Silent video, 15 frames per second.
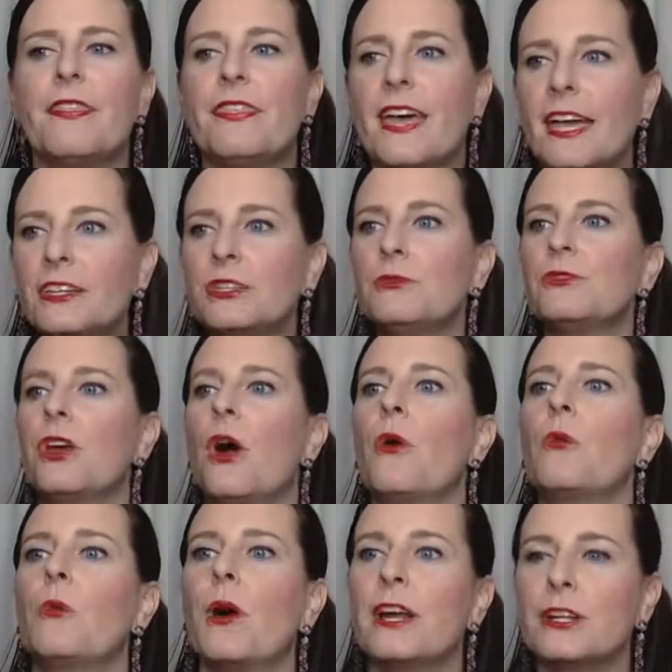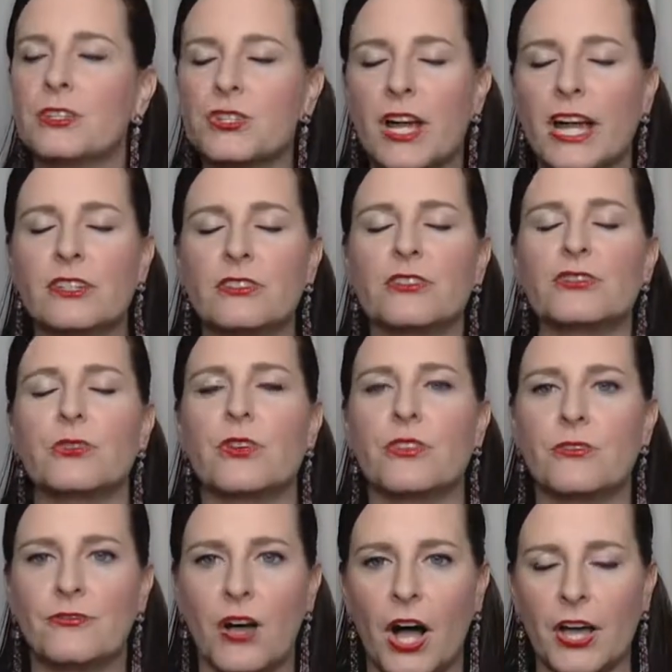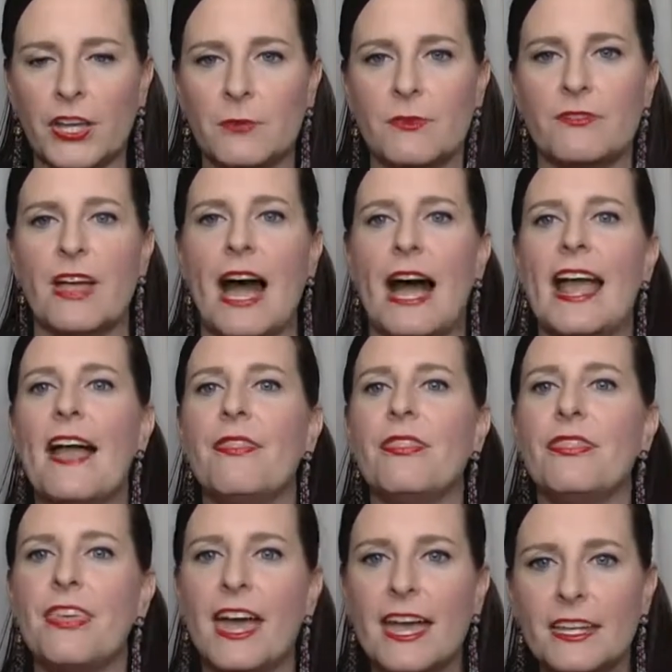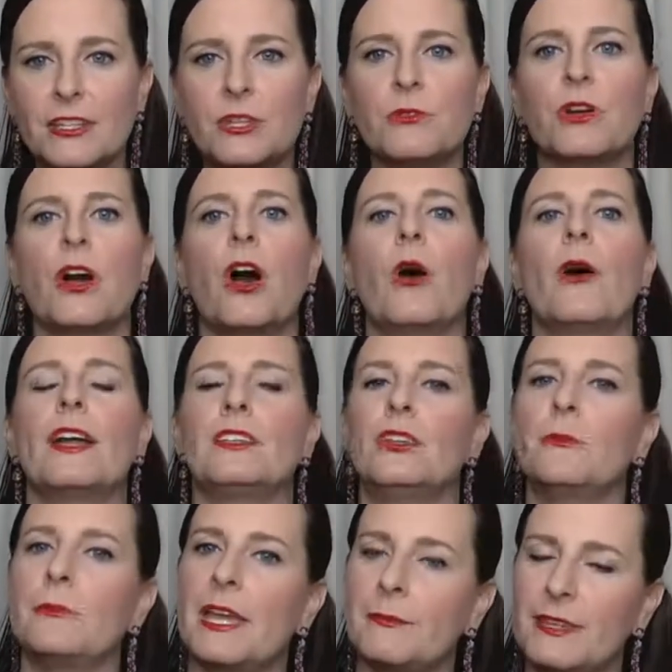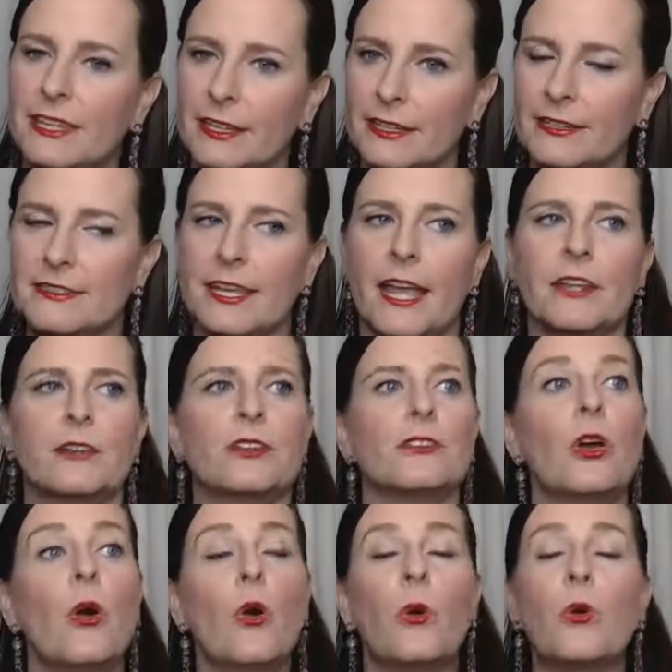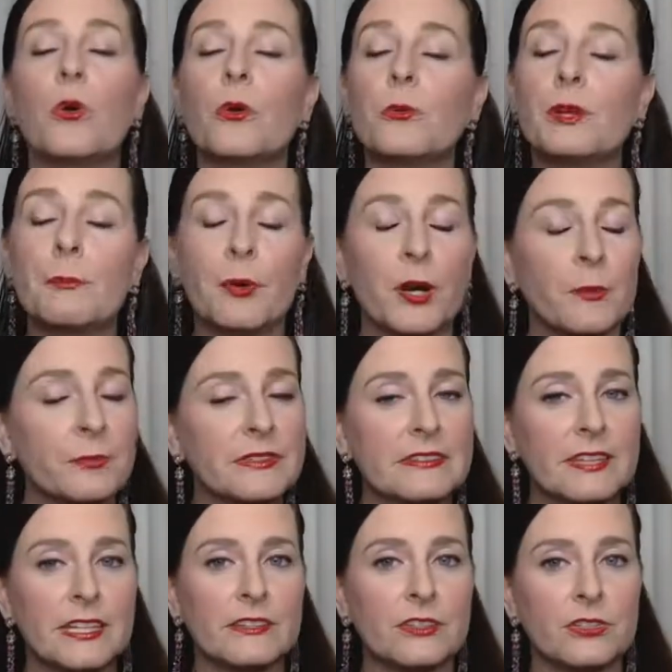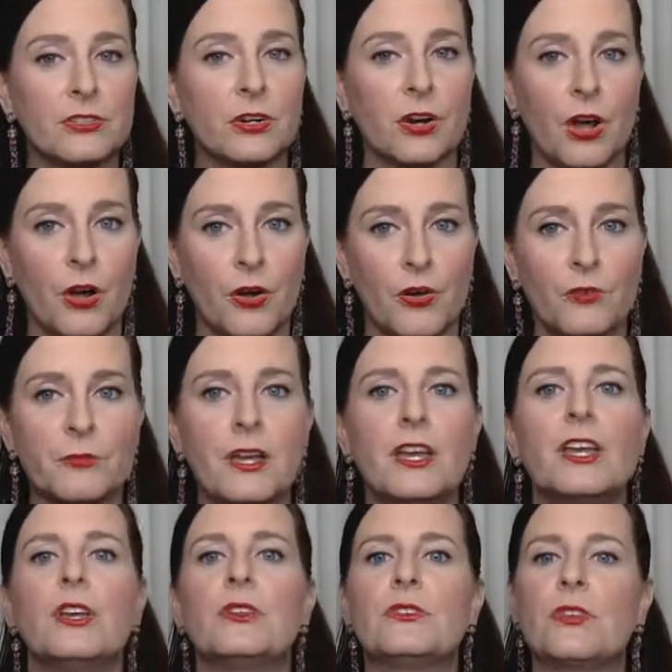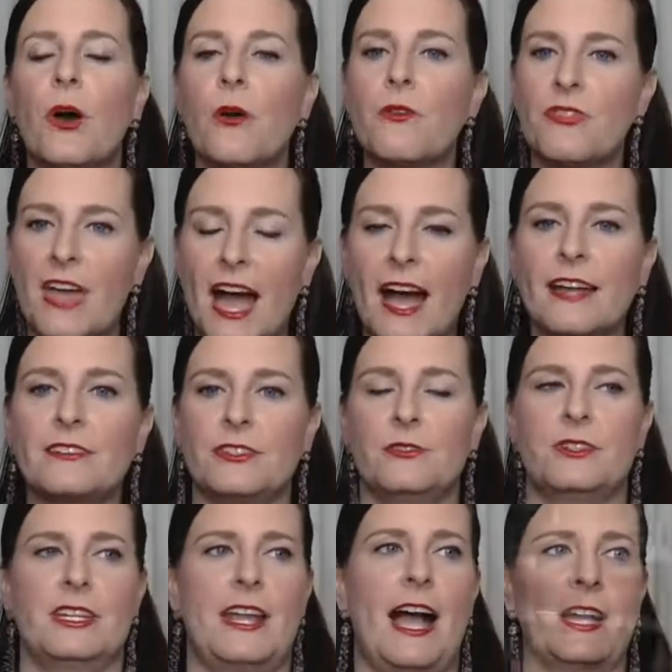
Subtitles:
Then you know what you're trying to store, the volume of that, and then you go and you maybe get containers or repurpose things in your home so that you can